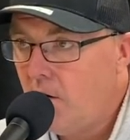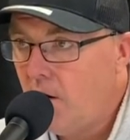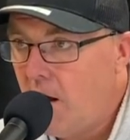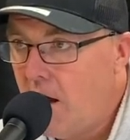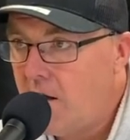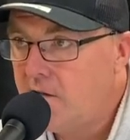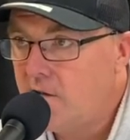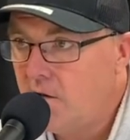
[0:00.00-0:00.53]

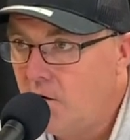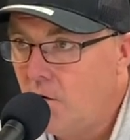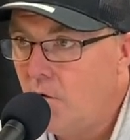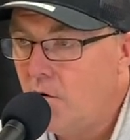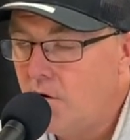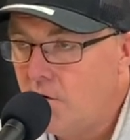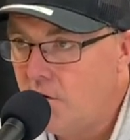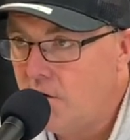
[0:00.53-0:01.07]
has to
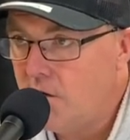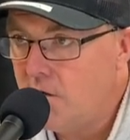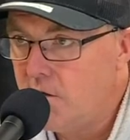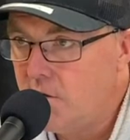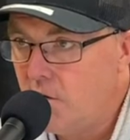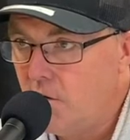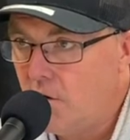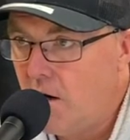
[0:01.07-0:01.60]
go in your d
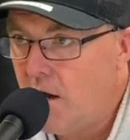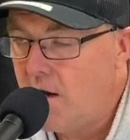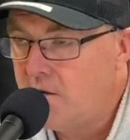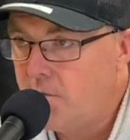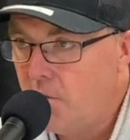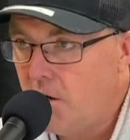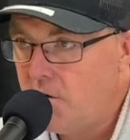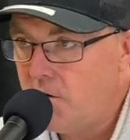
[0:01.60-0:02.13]
zone
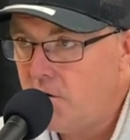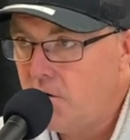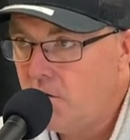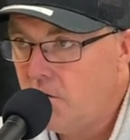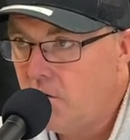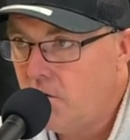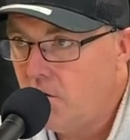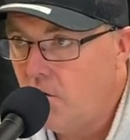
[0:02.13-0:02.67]
as much
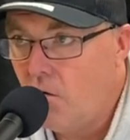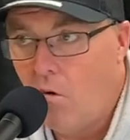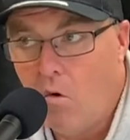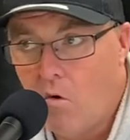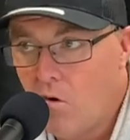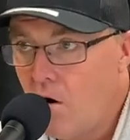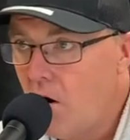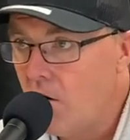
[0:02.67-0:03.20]

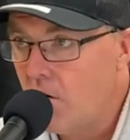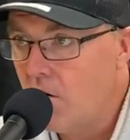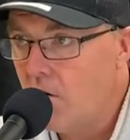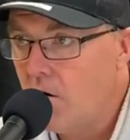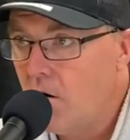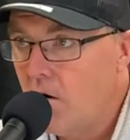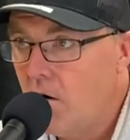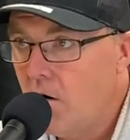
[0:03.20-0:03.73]
or harder
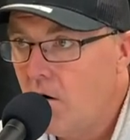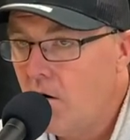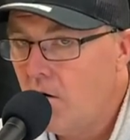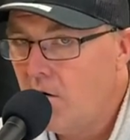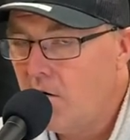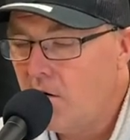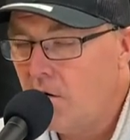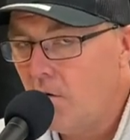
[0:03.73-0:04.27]

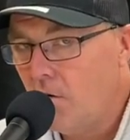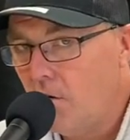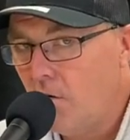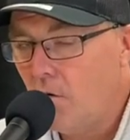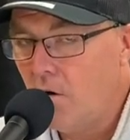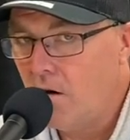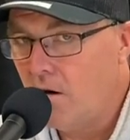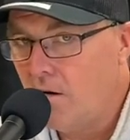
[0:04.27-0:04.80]
i don't
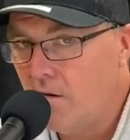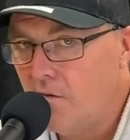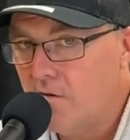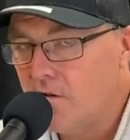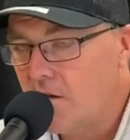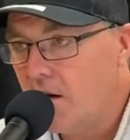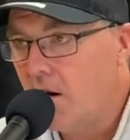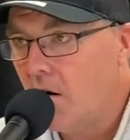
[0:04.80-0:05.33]
want to even
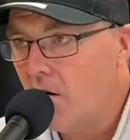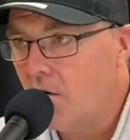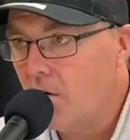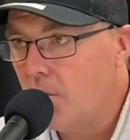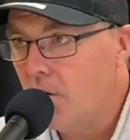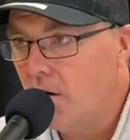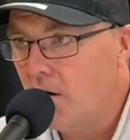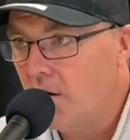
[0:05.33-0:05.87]
say
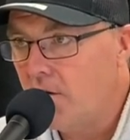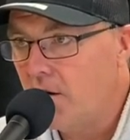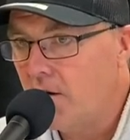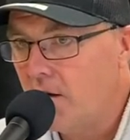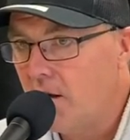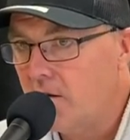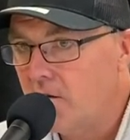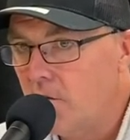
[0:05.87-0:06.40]
harder but i think
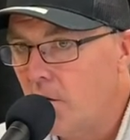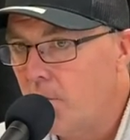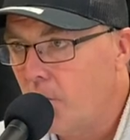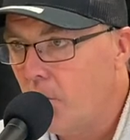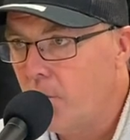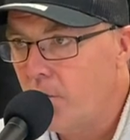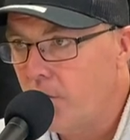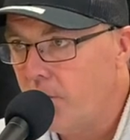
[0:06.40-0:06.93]
that's
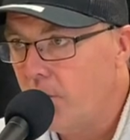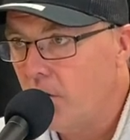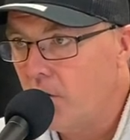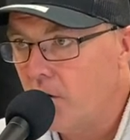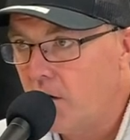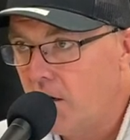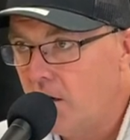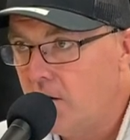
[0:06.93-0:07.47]
appropriate
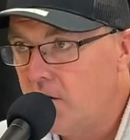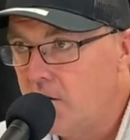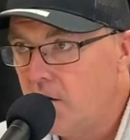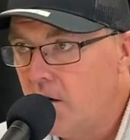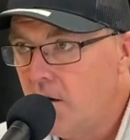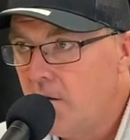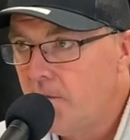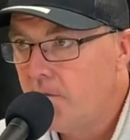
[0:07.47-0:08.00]
for kids
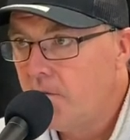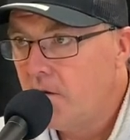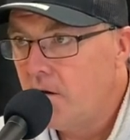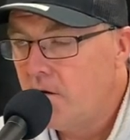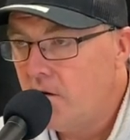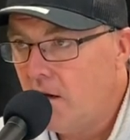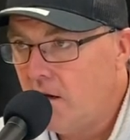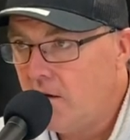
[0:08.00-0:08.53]
yeah.
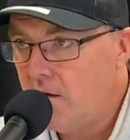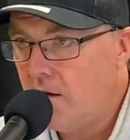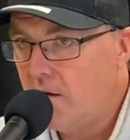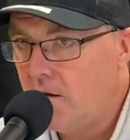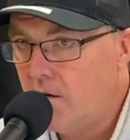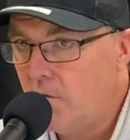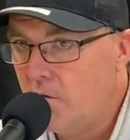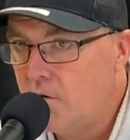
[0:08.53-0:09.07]
to
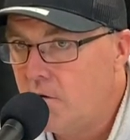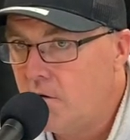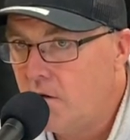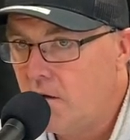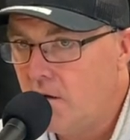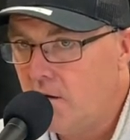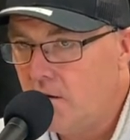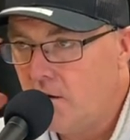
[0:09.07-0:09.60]
take the the,
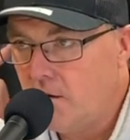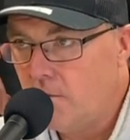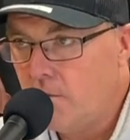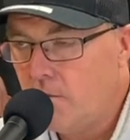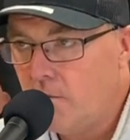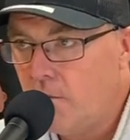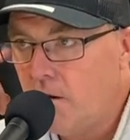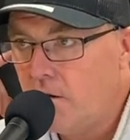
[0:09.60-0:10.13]
the
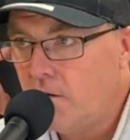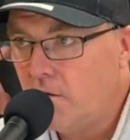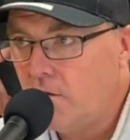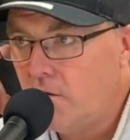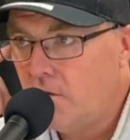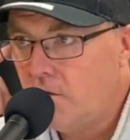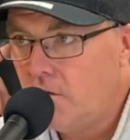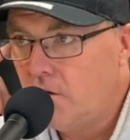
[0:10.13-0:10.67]

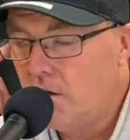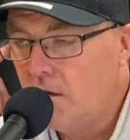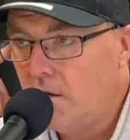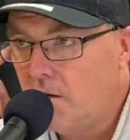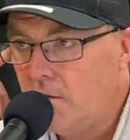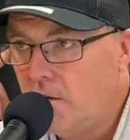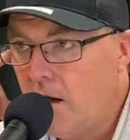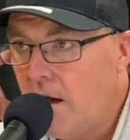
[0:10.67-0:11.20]
mental
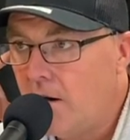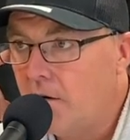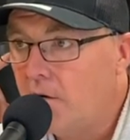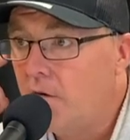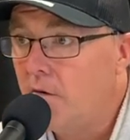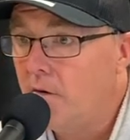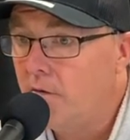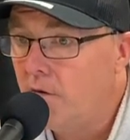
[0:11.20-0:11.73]
uh,
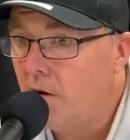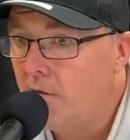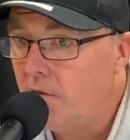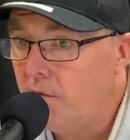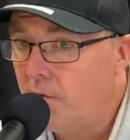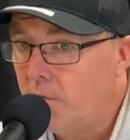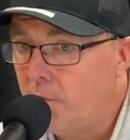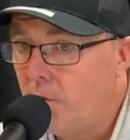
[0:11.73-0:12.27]
attitude of, of
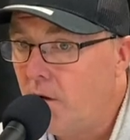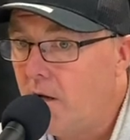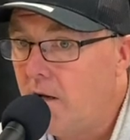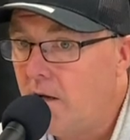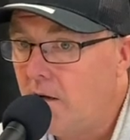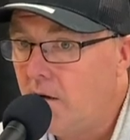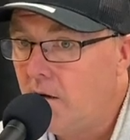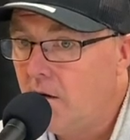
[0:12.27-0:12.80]

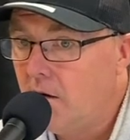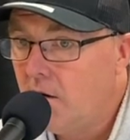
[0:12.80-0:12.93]
playing